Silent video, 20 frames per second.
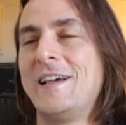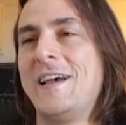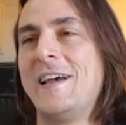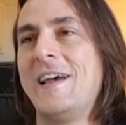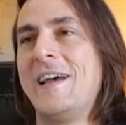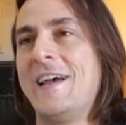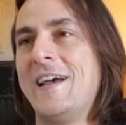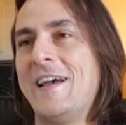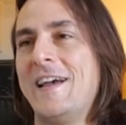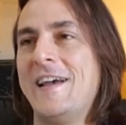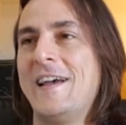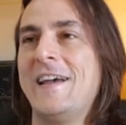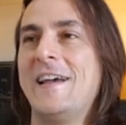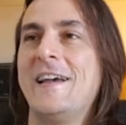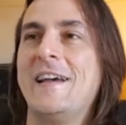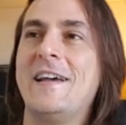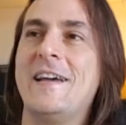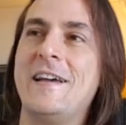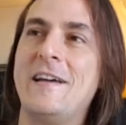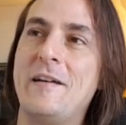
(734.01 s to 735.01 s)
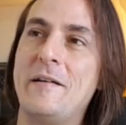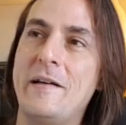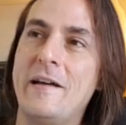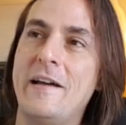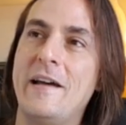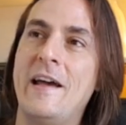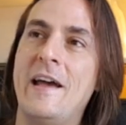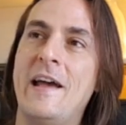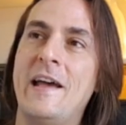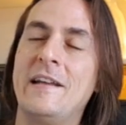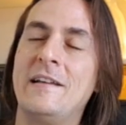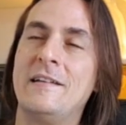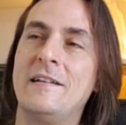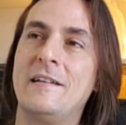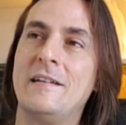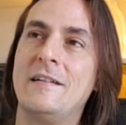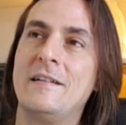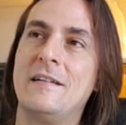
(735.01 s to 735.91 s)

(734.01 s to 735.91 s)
uh, and